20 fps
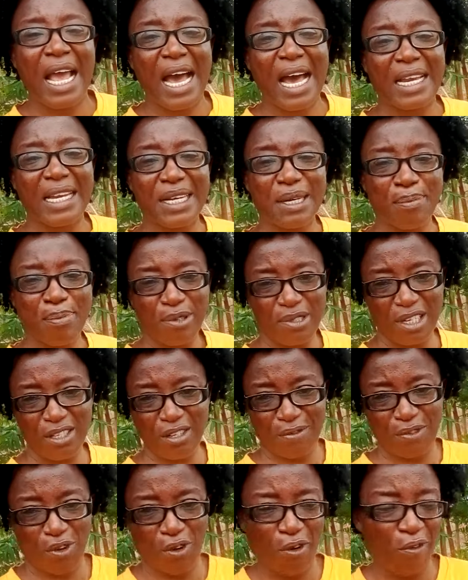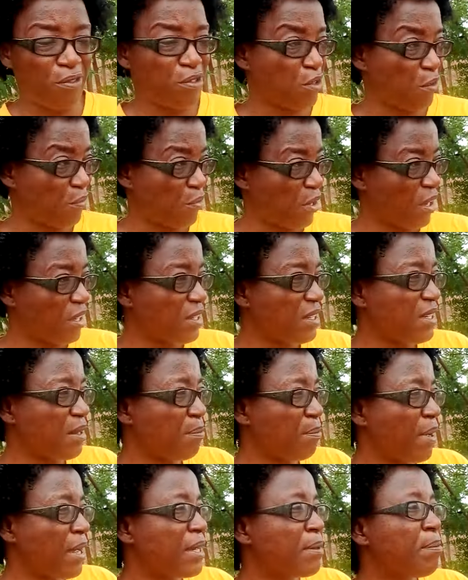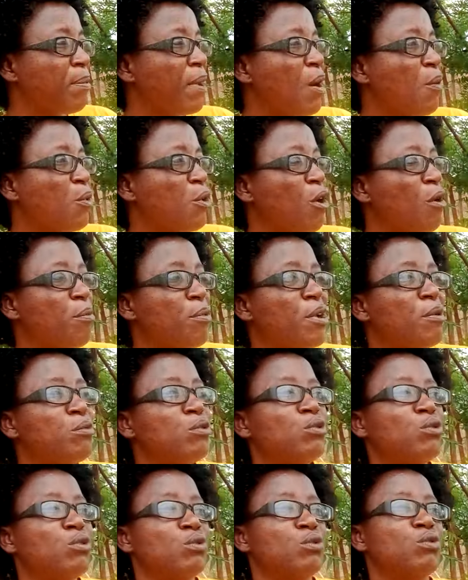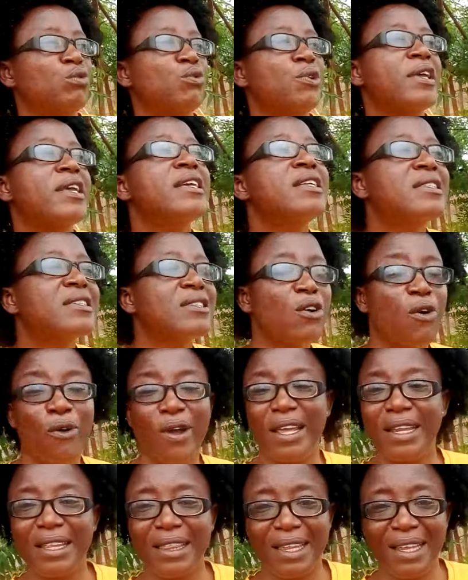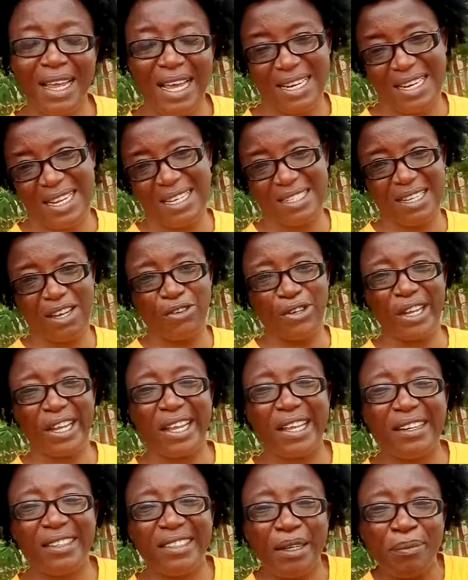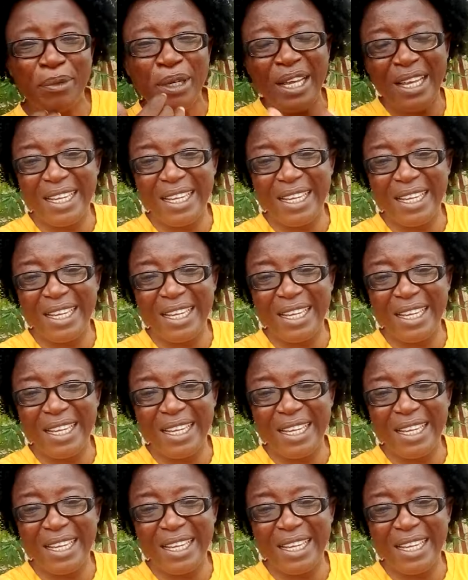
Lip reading: And in the process of suffocating the plant will not be able to eat or anything, and that's how they kill them.